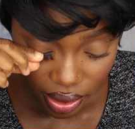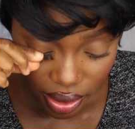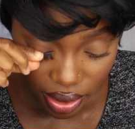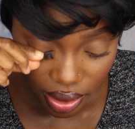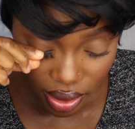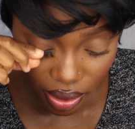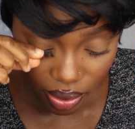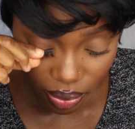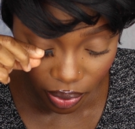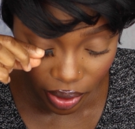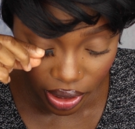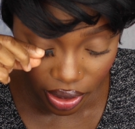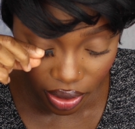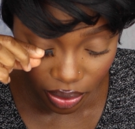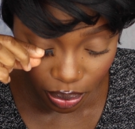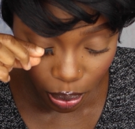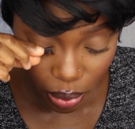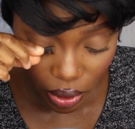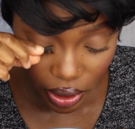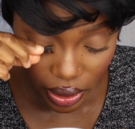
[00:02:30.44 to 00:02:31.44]
So when
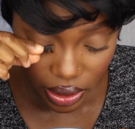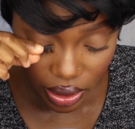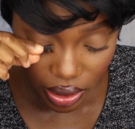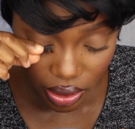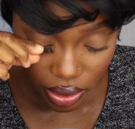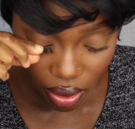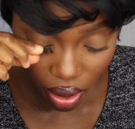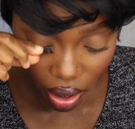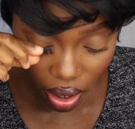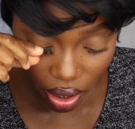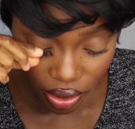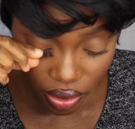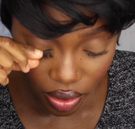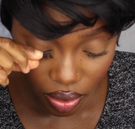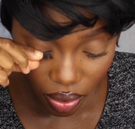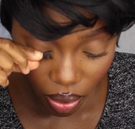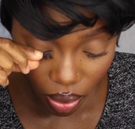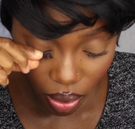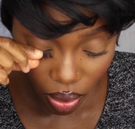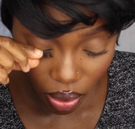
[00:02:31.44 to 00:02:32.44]
you place it on,
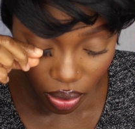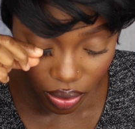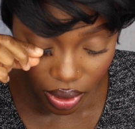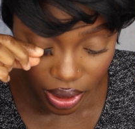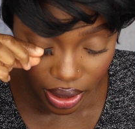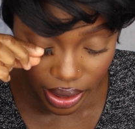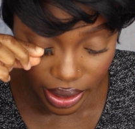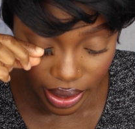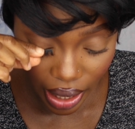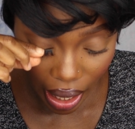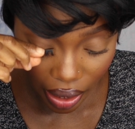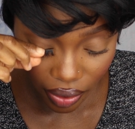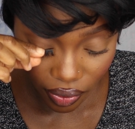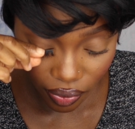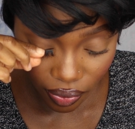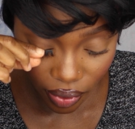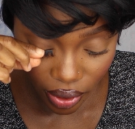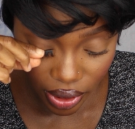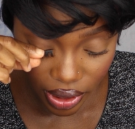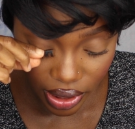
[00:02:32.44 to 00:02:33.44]
you hold it down
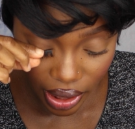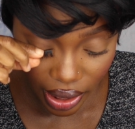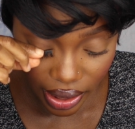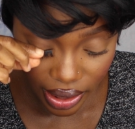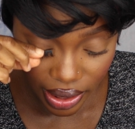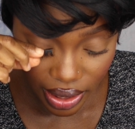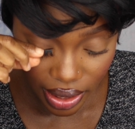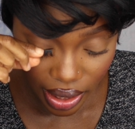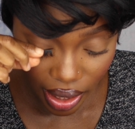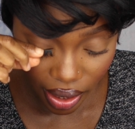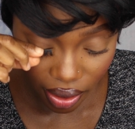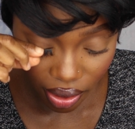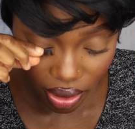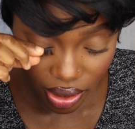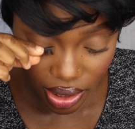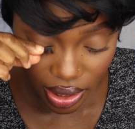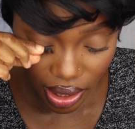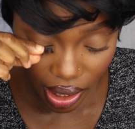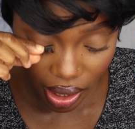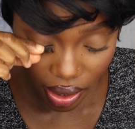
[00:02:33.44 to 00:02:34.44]
for 10
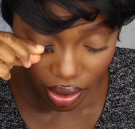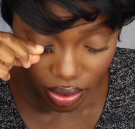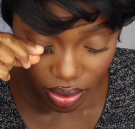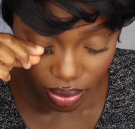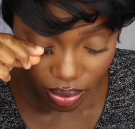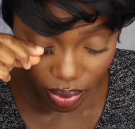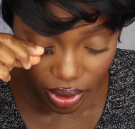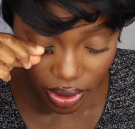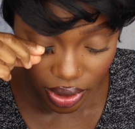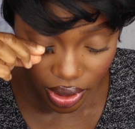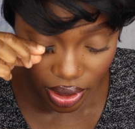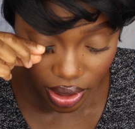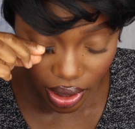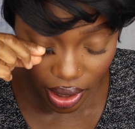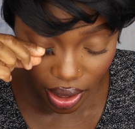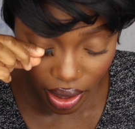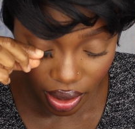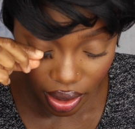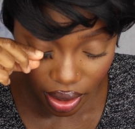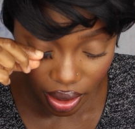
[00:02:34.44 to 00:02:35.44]
seconds, count 1 to
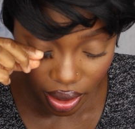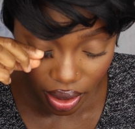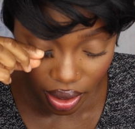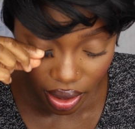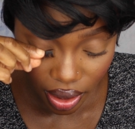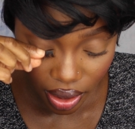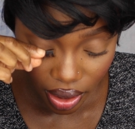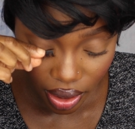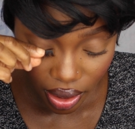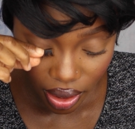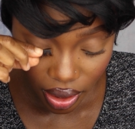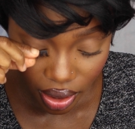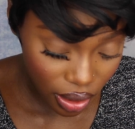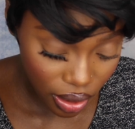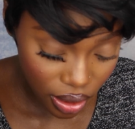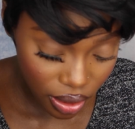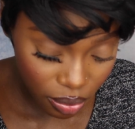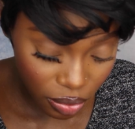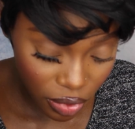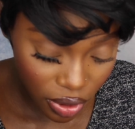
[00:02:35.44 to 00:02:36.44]
10. Now
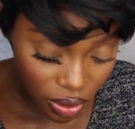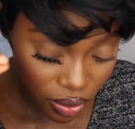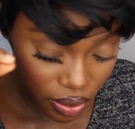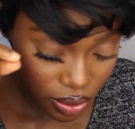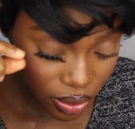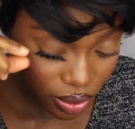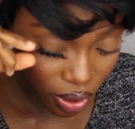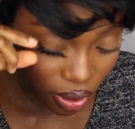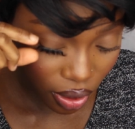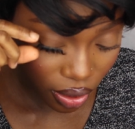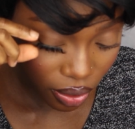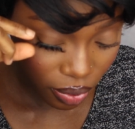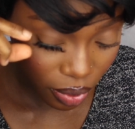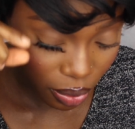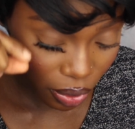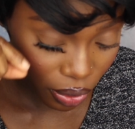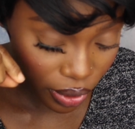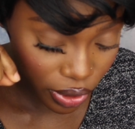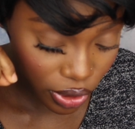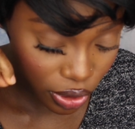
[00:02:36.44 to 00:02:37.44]
that the middle is on, we're
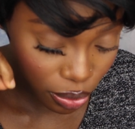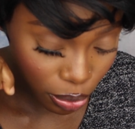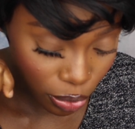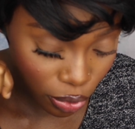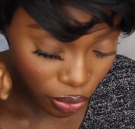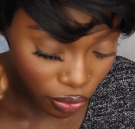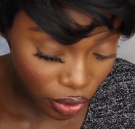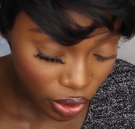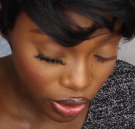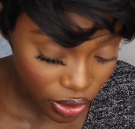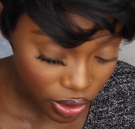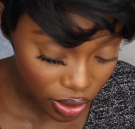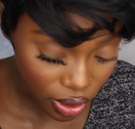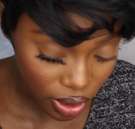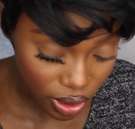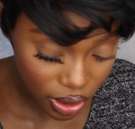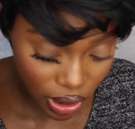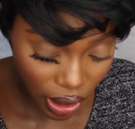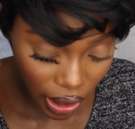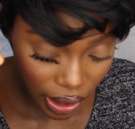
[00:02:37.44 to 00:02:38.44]
going to move on to
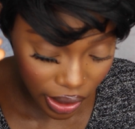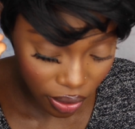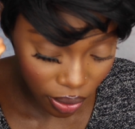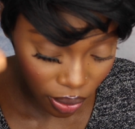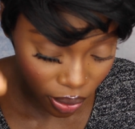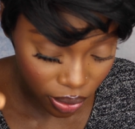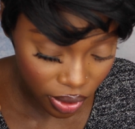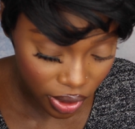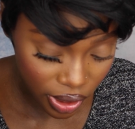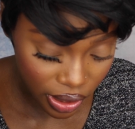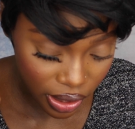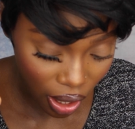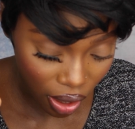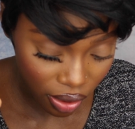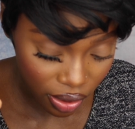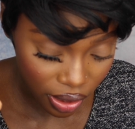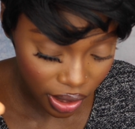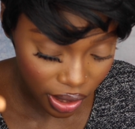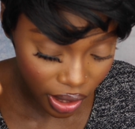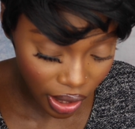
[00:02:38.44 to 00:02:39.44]
the side, hold it
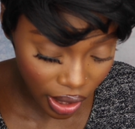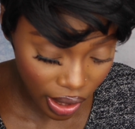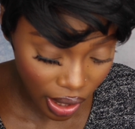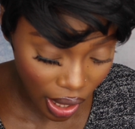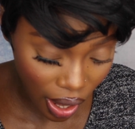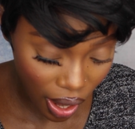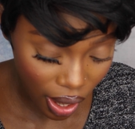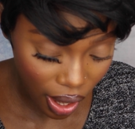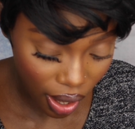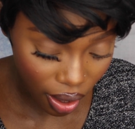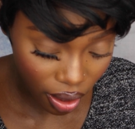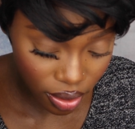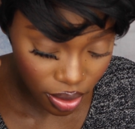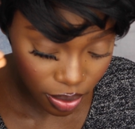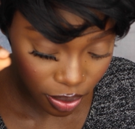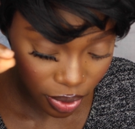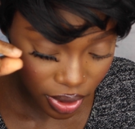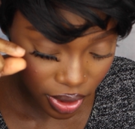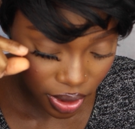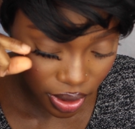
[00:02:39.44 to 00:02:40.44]
down again and
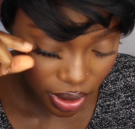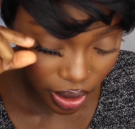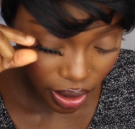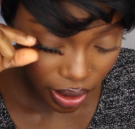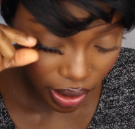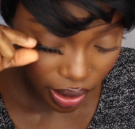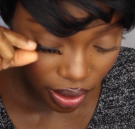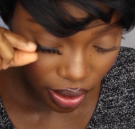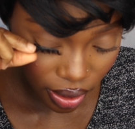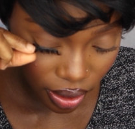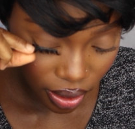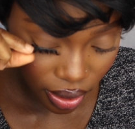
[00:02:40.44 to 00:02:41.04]
count 1 to 10.